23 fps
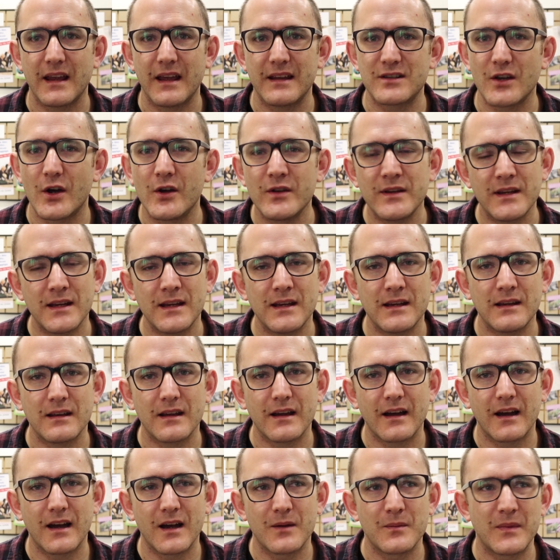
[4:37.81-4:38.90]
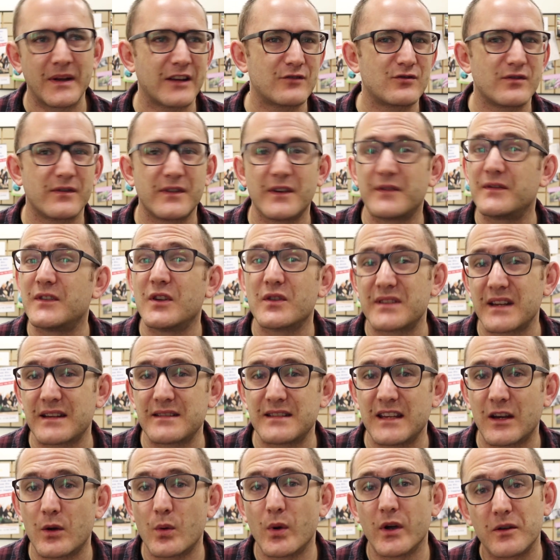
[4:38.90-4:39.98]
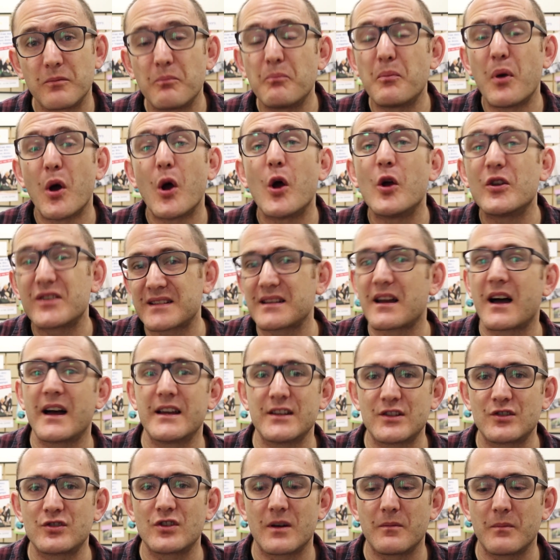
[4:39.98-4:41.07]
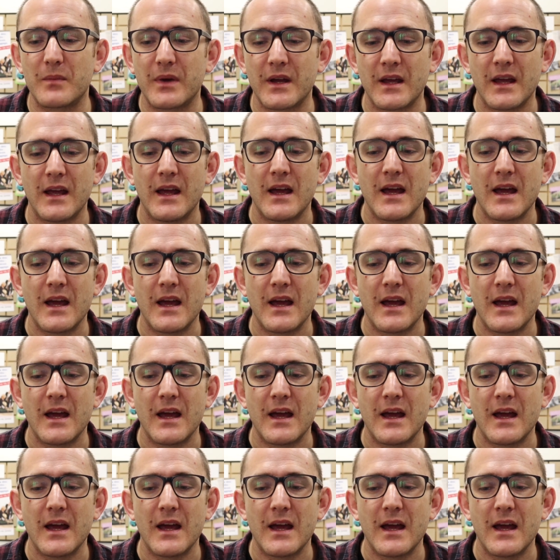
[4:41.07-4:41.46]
it's only an extra 50 or 60 quid per size jump.